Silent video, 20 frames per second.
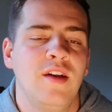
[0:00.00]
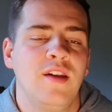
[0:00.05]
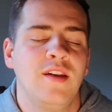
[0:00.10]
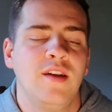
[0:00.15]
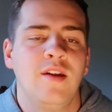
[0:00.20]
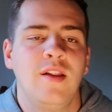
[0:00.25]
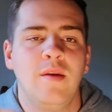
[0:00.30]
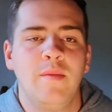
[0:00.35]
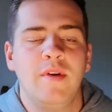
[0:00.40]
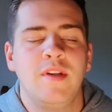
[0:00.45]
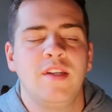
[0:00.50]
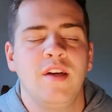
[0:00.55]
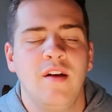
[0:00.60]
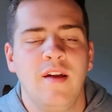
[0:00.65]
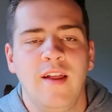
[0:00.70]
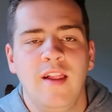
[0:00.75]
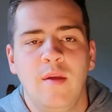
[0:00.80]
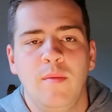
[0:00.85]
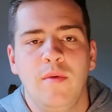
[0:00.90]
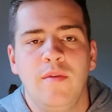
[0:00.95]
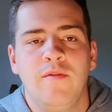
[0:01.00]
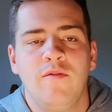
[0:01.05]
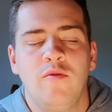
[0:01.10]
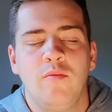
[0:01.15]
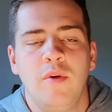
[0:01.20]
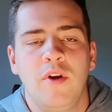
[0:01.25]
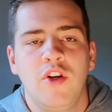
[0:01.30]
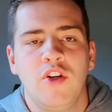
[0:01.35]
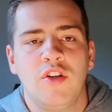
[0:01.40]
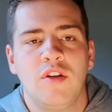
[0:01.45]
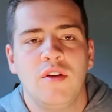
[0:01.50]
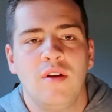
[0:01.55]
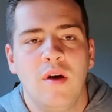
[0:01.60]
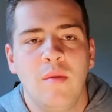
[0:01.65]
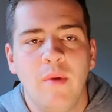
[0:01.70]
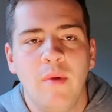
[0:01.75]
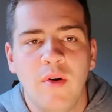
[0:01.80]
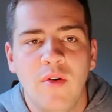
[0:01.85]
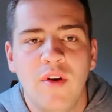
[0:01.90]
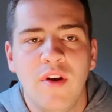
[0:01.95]
Now let me tell you a little bit of information
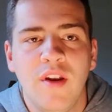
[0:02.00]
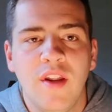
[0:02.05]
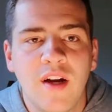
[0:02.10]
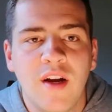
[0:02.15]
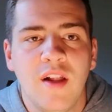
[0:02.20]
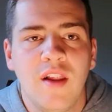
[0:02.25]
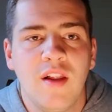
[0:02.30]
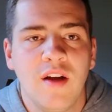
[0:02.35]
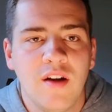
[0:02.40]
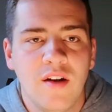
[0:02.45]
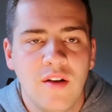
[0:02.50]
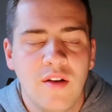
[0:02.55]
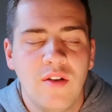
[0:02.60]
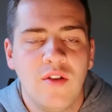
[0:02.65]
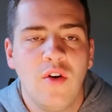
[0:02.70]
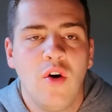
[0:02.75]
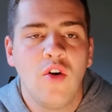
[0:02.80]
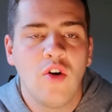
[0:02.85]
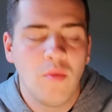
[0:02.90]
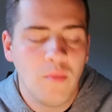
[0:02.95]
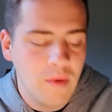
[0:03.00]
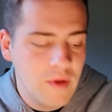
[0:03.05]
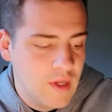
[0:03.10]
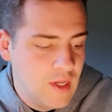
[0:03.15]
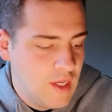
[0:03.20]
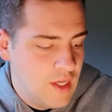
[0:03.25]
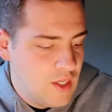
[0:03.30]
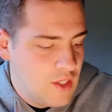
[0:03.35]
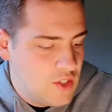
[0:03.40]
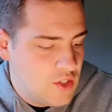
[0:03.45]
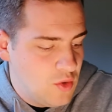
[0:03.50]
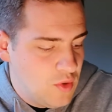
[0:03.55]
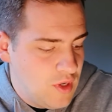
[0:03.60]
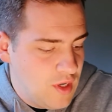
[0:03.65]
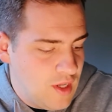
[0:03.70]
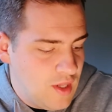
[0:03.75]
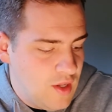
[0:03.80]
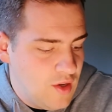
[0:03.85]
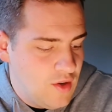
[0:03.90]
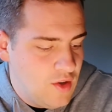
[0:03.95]
about Nikola Corp. So
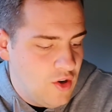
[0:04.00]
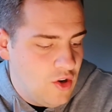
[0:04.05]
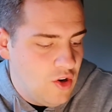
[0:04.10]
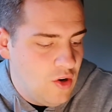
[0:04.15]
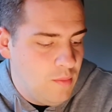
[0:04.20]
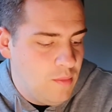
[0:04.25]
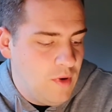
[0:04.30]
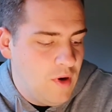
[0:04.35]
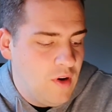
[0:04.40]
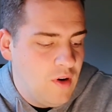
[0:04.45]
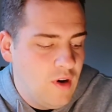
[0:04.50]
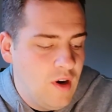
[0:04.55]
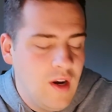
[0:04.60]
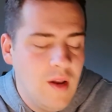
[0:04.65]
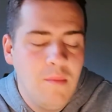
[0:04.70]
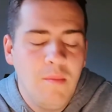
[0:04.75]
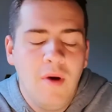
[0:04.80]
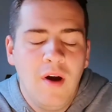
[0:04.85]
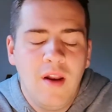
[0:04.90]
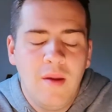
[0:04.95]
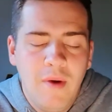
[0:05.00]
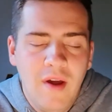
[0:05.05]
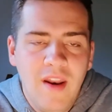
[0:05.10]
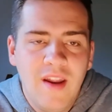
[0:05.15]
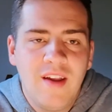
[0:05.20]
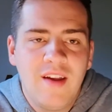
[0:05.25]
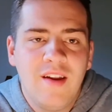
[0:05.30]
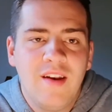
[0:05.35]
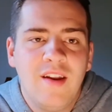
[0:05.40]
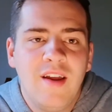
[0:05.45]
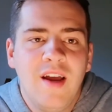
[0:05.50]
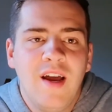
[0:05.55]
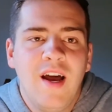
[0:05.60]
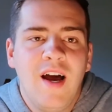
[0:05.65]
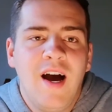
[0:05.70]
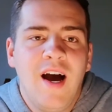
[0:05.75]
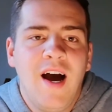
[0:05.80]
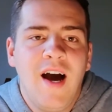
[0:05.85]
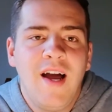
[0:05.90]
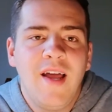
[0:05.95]
Nikola Corp are an American
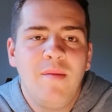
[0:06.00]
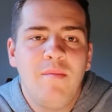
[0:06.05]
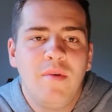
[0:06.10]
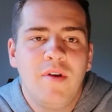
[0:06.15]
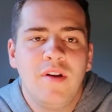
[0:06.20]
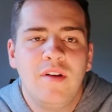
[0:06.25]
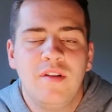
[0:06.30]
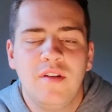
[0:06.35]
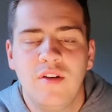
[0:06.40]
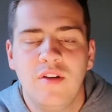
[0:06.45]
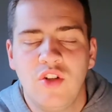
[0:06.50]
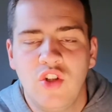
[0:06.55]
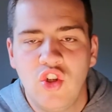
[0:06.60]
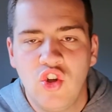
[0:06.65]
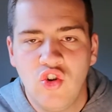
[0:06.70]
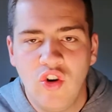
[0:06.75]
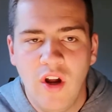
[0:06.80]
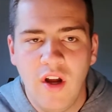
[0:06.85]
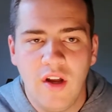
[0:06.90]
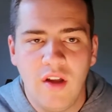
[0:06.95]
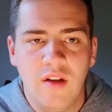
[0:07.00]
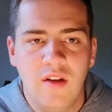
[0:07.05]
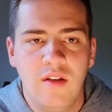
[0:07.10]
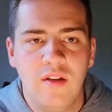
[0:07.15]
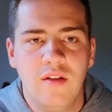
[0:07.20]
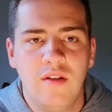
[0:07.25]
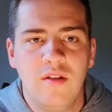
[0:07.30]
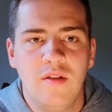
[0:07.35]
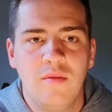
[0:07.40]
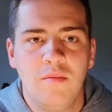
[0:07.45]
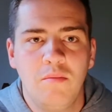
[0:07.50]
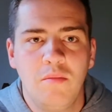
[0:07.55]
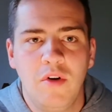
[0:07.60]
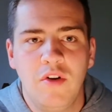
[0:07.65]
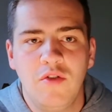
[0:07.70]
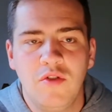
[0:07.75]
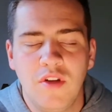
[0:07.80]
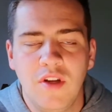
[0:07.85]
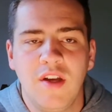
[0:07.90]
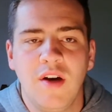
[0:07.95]
hybrid truck
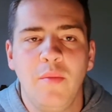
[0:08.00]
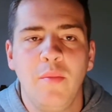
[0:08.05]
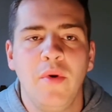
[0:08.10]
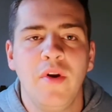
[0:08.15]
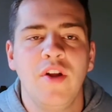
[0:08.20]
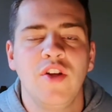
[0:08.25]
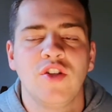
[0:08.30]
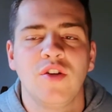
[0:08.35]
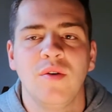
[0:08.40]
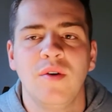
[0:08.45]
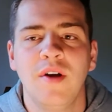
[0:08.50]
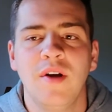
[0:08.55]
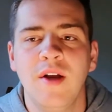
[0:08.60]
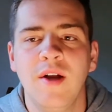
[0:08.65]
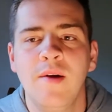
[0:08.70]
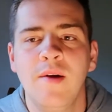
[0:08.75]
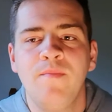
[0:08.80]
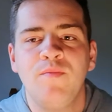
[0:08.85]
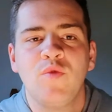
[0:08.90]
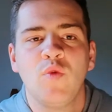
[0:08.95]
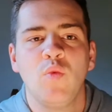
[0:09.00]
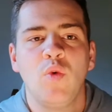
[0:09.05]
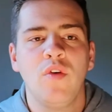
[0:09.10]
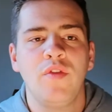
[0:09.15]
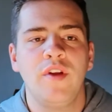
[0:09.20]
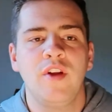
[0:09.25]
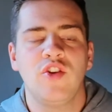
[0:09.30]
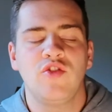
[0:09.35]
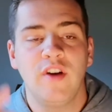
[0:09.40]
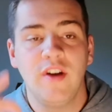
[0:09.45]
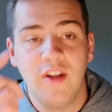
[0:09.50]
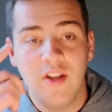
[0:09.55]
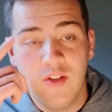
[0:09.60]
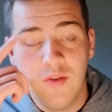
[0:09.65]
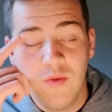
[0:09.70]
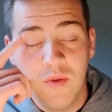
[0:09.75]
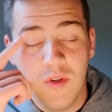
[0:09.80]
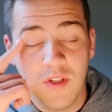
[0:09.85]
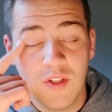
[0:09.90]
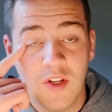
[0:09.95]
producing company. So what they try to
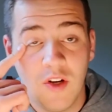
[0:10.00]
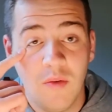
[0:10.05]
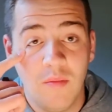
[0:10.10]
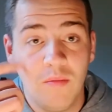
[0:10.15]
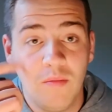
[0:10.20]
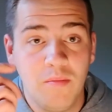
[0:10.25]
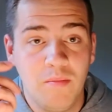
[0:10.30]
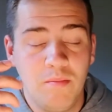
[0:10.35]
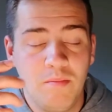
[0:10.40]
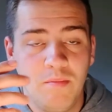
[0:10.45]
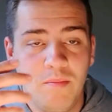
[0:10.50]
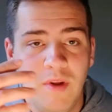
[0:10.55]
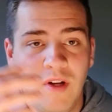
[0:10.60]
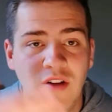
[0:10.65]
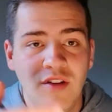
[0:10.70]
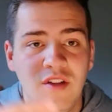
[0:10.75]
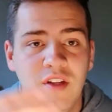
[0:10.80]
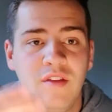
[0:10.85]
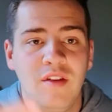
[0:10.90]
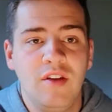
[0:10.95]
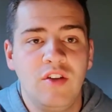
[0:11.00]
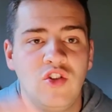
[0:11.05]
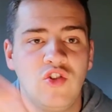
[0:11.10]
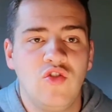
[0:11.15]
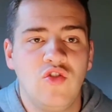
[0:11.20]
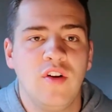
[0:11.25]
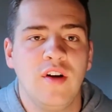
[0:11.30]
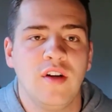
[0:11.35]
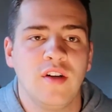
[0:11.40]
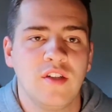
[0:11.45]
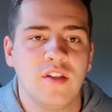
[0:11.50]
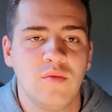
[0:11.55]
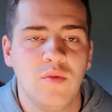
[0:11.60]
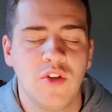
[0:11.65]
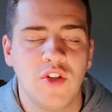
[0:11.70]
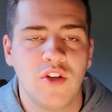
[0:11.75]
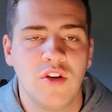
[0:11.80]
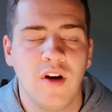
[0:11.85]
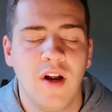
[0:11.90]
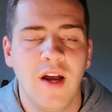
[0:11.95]
do is they're building these trucks
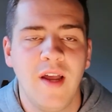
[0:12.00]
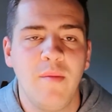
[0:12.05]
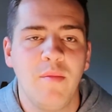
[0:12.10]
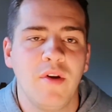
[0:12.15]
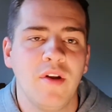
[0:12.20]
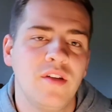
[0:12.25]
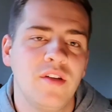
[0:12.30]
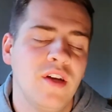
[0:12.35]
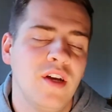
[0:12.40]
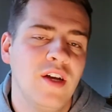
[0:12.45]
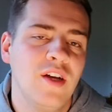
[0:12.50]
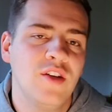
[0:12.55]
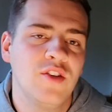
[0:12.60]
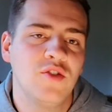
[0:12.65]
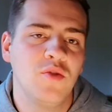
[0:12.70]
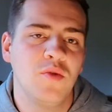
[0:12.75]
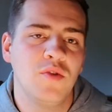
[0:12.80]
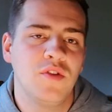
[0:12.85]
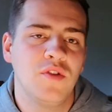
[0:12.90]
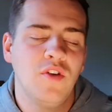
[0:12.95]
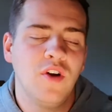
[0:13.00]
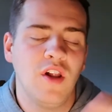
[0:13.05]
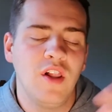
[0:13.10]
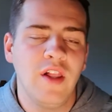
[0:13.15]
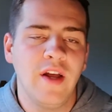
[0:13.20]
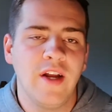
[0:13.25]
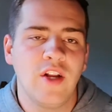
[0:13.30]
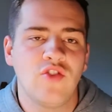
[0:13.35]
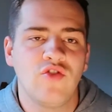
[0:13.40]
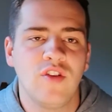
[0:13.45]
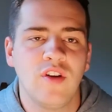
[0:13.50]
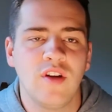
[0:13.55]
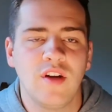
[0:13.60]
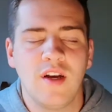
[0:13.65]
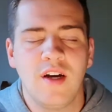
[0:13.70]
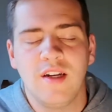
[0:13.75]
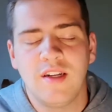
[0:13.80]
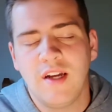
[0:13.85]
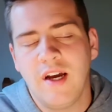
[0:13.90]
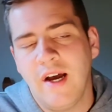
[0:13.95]
which are hybrid, so they're electric
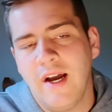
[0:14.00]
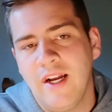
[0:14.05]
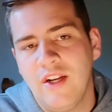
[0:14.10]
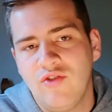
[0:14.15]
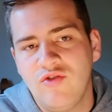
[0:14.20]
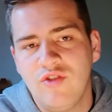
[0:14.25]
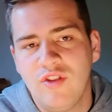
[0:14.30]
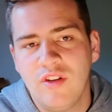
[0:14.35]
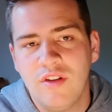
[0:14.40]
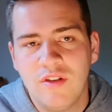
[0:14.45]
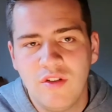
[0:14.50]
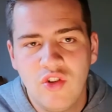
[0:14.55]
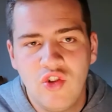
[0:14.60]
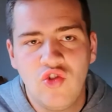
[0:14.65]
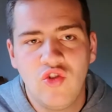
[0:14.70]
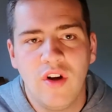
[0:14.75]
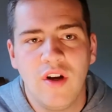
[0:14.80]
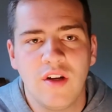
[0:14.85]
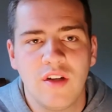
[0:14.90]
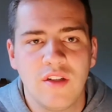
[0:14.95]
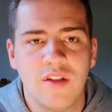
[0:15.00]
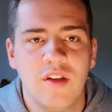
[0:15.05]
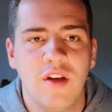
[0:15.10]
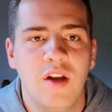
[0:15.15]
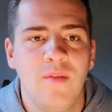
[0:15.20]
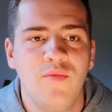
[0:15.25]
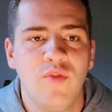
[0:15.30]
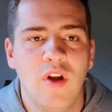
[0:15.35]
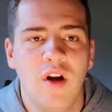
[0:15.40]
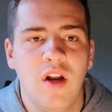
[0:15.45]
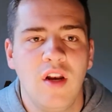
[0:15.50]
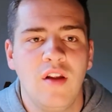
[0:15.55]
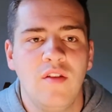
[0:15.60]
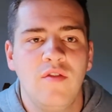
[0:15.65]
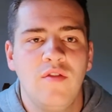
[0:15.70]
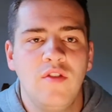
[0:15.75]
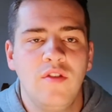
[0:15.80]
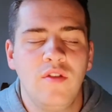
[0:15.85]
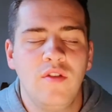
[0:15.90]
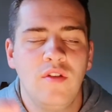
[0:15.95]
and hydrogen trucks. And
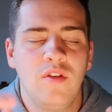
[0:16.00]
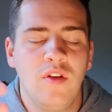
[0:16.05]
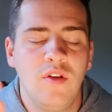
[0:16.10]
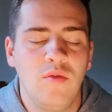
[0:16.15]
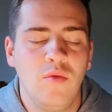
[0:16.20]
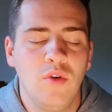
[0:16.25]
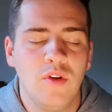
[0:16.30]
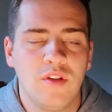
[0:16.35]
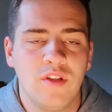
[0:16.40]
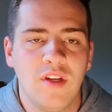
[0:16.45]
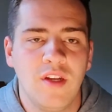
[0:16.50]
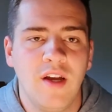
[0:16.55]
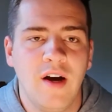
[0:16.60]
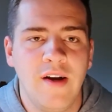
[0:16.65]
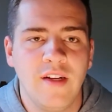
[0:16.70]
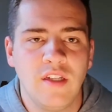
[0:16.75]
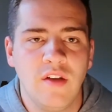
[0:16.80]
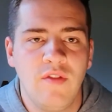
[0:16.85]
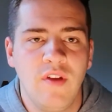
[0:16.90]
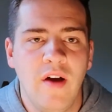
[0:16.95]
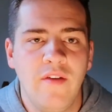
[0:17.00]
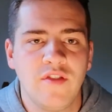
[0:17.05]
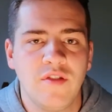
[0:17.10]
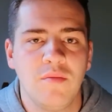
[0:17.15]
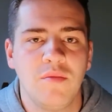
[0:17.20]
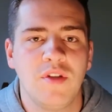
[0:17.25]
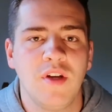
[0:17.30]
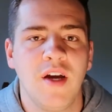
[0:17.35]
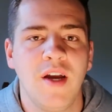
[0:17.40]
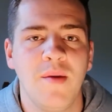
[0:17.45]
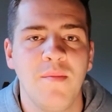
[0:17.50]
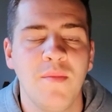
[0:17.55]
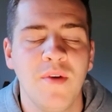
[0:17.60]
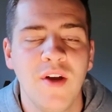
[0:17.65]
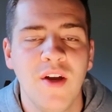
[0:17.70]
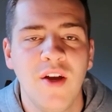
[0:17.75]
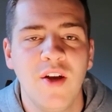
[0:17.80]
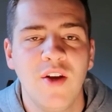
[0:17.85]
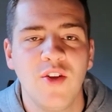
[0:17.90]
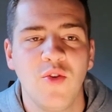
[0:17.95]
if you want to, guys, if you have some time,
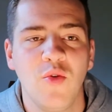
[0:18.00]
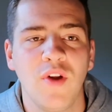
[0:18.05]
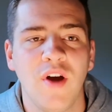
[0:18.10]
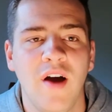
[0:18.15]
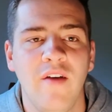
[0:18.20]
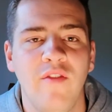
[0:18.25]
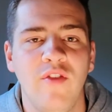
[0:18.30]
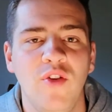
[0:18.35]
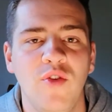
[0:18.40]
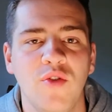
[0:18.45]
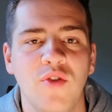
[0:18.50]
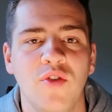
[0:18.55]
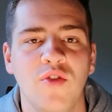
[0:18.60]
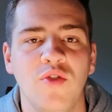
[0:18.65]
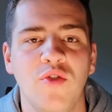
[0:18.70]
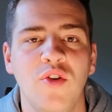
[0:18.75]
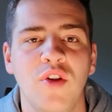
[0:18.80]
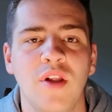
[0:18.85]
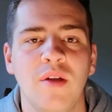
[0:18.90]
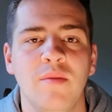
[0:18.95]
go and have a look on Google